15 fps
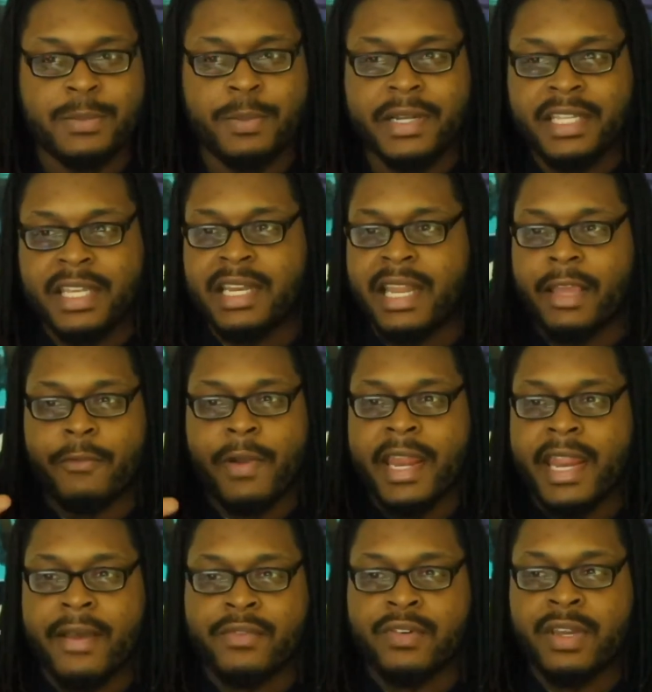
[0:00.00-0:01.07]
But then like right
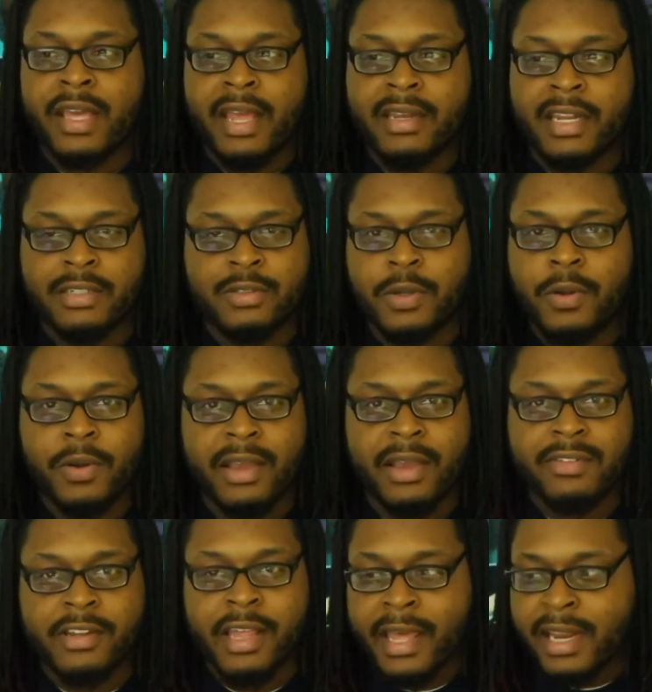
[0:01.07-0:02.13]
after that, not too long
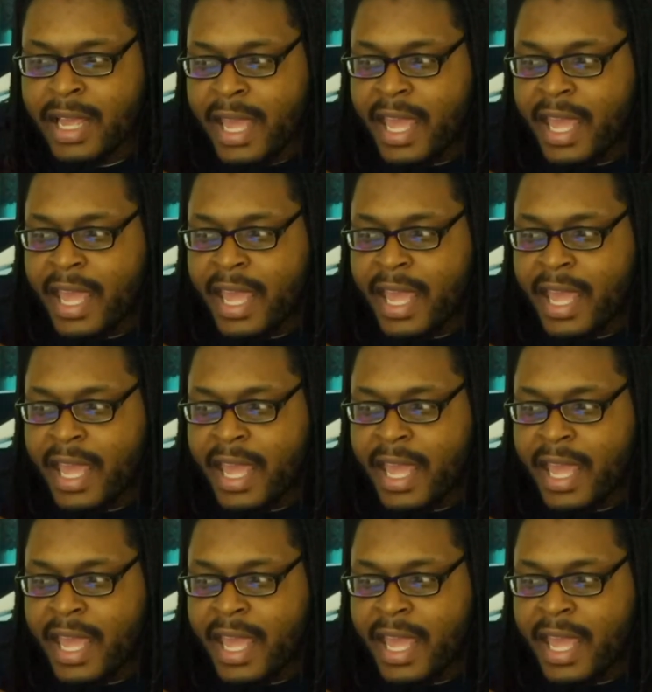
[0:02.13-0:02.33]
after that,